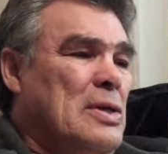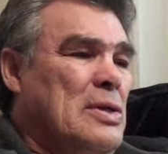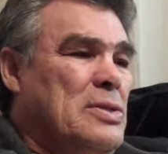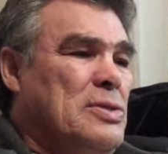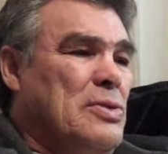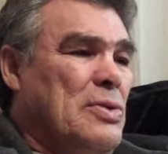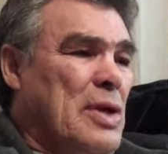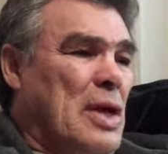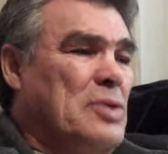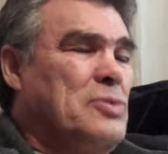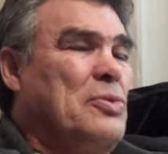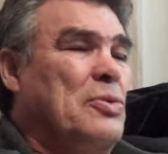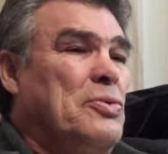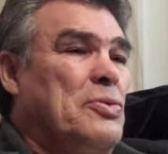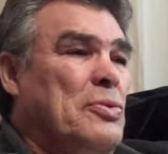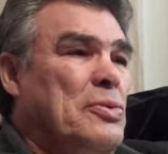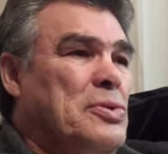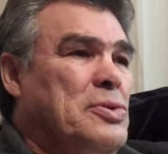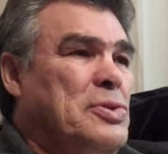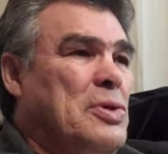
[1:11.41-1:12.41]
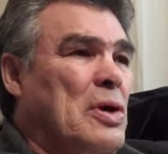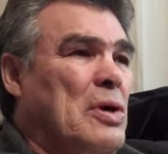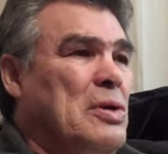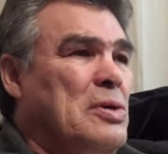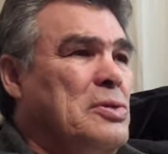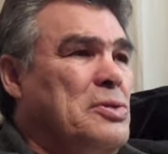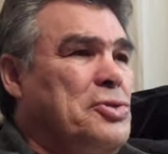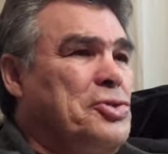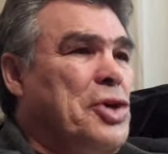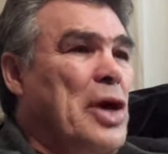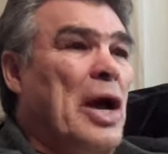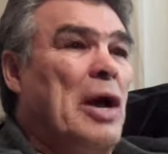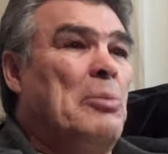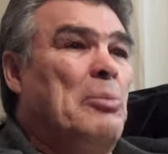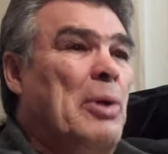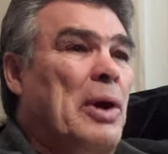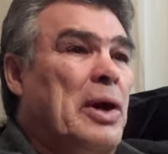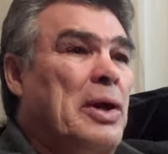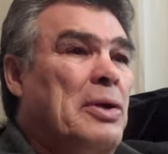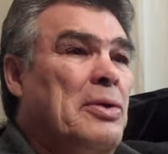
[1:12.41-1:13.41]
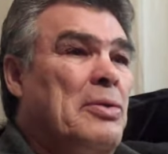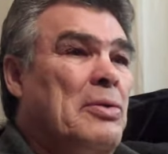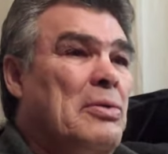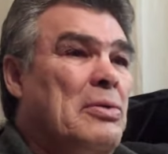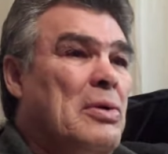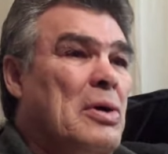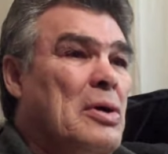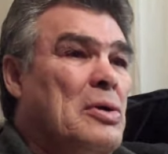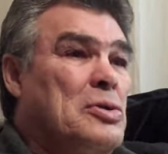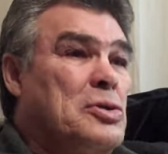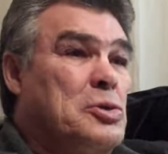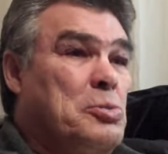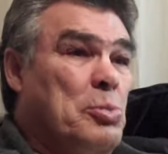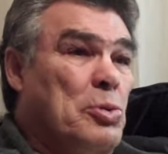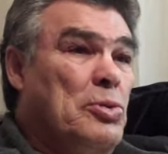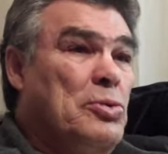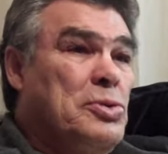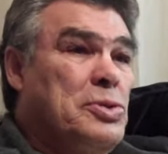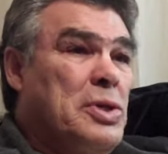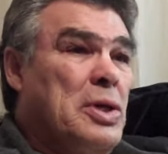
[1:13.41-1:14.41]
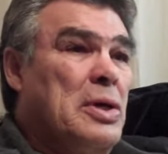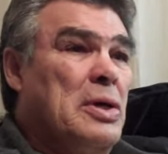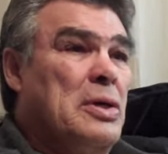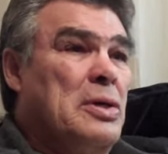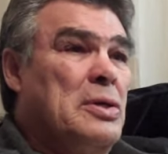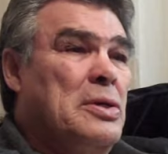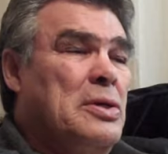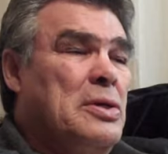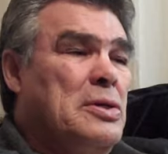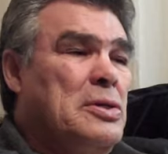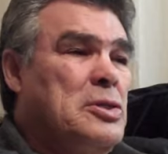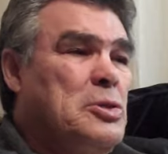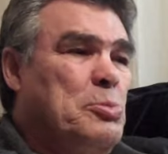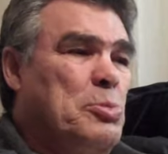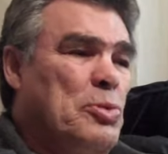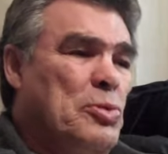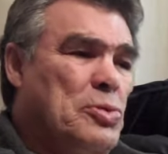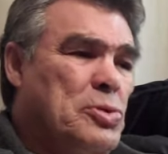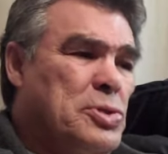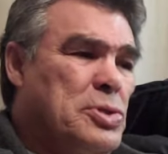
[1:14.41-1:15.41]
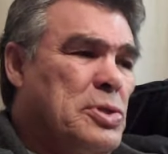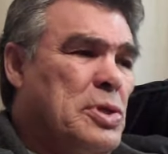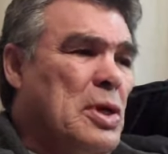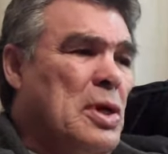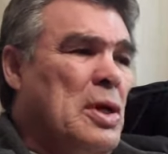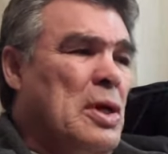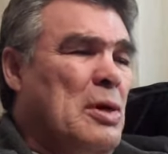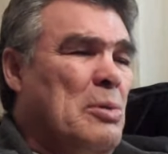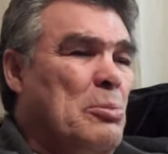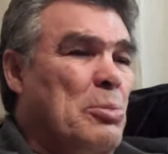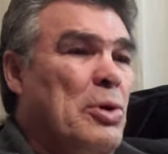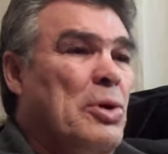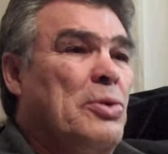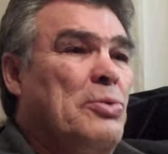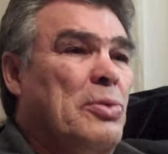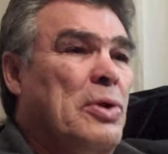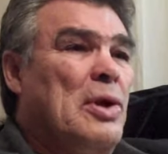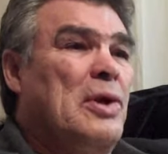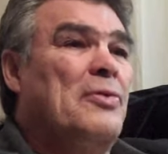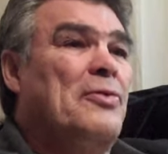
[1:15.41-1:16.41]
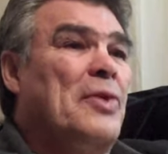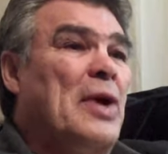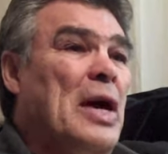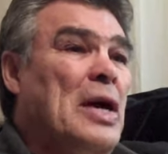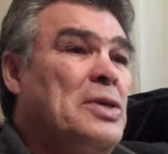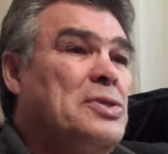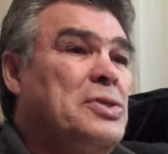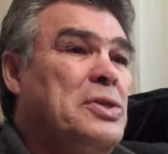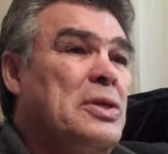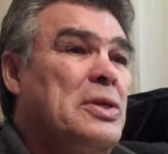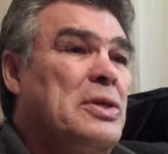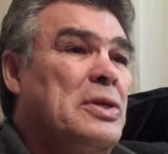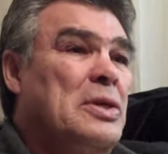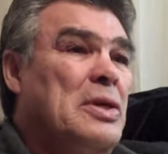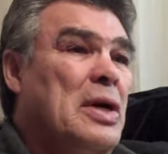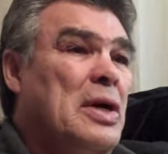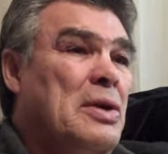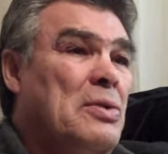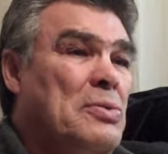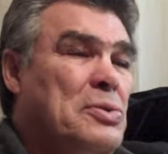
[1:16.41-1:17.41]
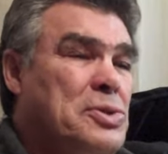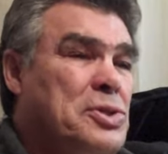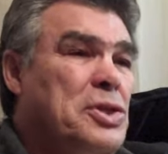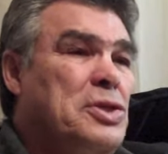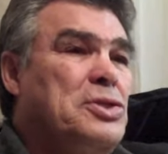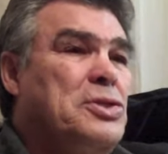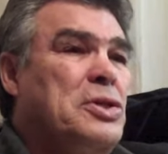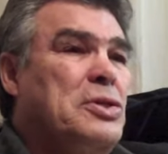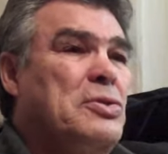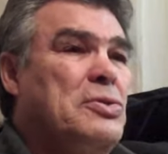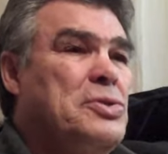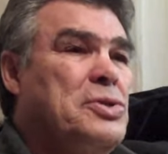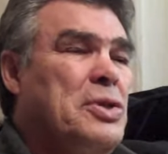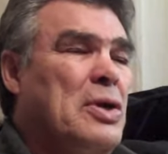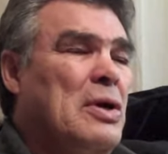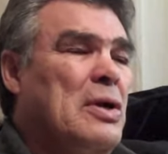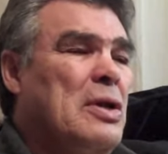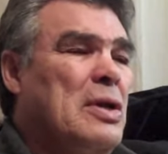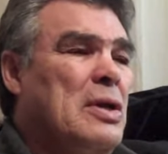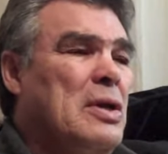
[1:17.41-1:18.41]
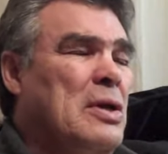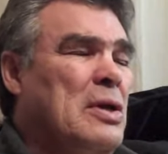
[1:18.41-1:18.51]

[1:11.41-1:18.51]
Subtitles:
So that's what we would saw. It's jack pine or spruce. Spruce burnt really fast, and it was easy to start,